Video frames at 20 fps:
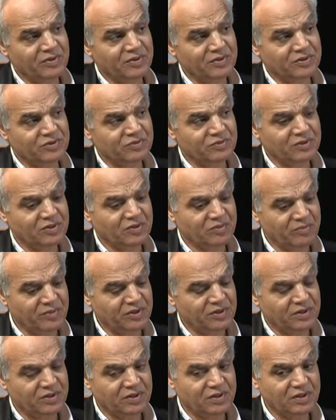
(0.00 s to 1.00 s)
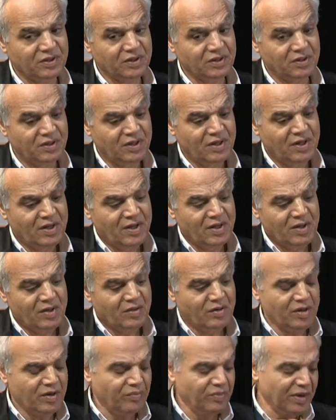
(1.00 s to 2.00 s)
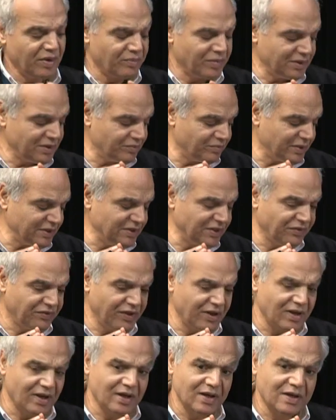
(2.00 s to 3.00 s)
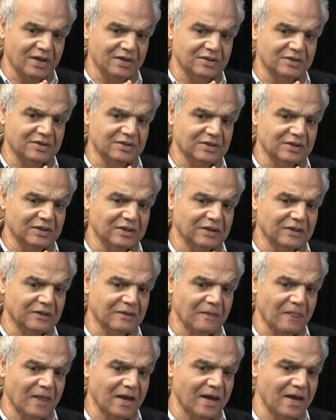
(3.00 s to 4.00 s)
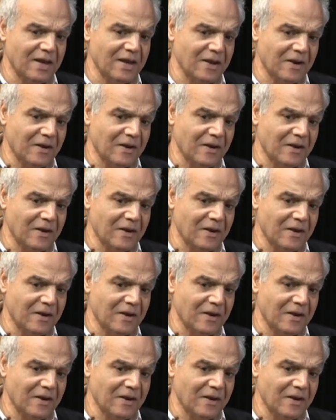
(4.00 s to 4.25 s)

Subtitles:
usually committing. But the thing is, you